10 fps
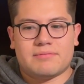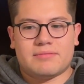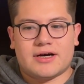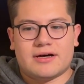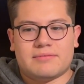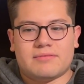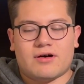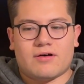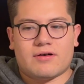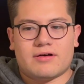
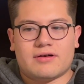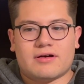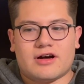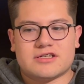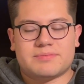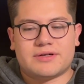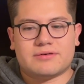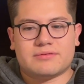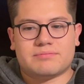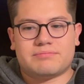our
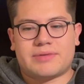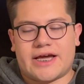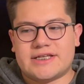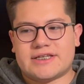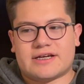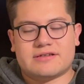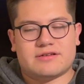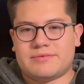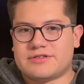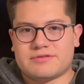hospital pays like a
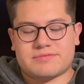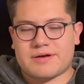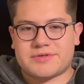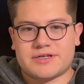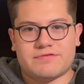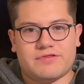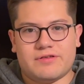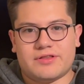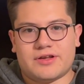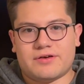certain subscription
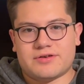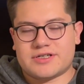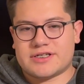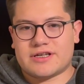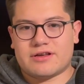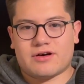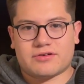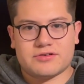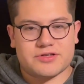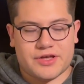for the nurses and the
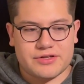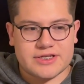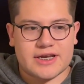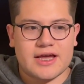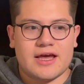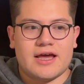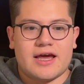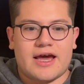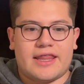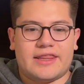doctors to use it.
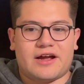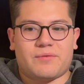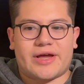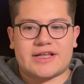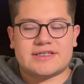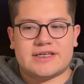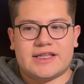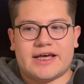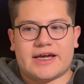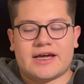And there we can see
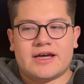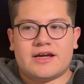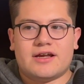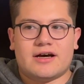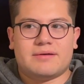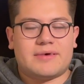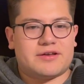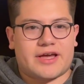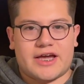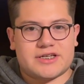like
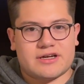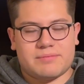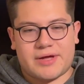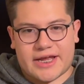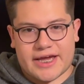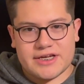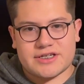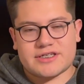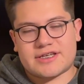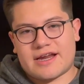education on
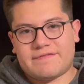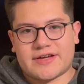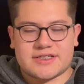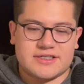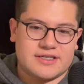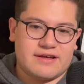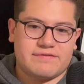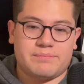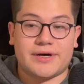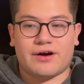medication, side effects and
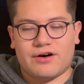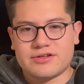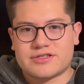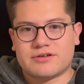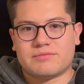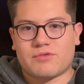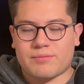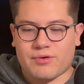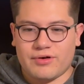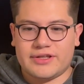stuff, but also more
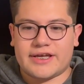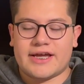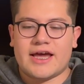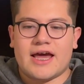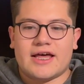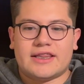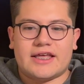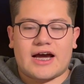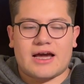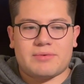importantly,
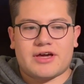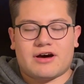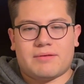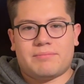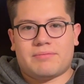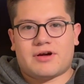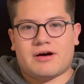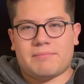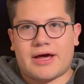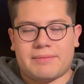the IV
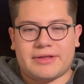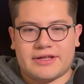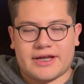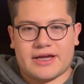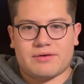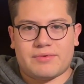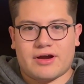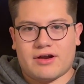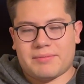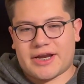compatibility
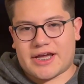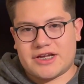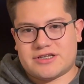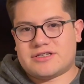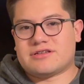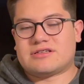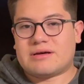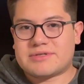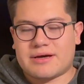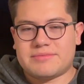regarding medication. So
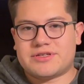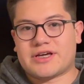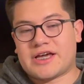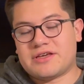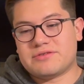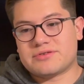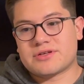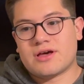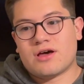sometimes you can use